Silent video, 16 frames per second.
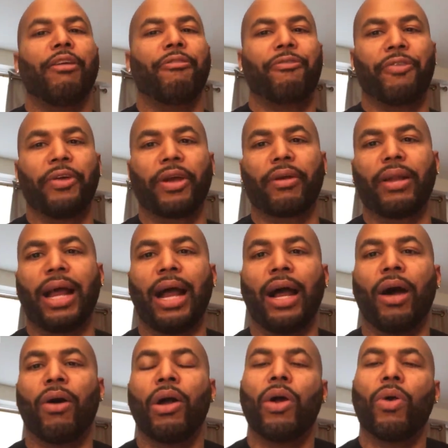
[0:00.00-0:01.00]
Figuring
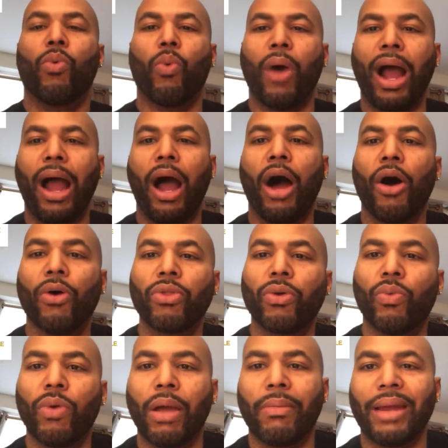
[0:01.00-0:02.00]
out why all the
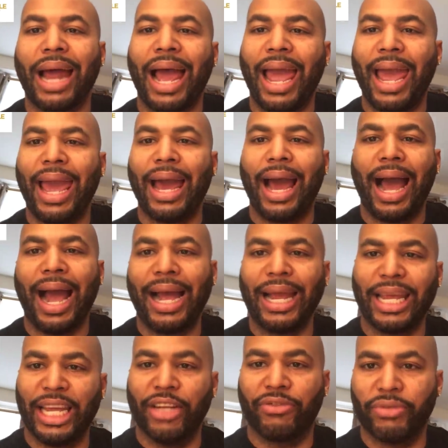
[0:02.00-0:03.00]
women I had
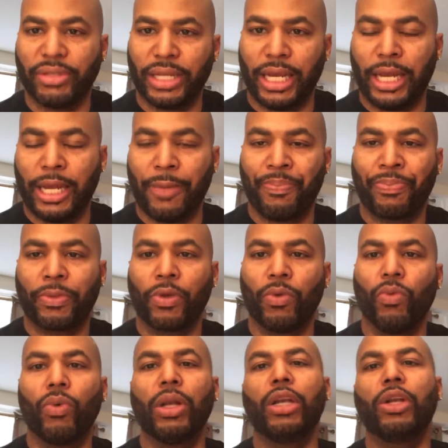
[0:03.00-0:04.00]
high interest in
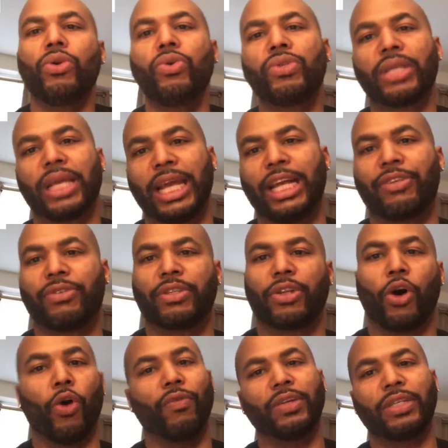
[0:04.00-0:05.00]
would lose interest
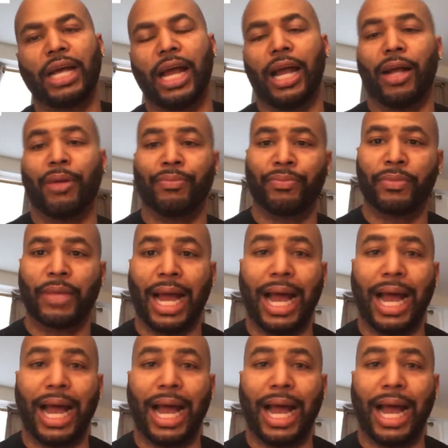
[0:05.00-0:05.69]
over time.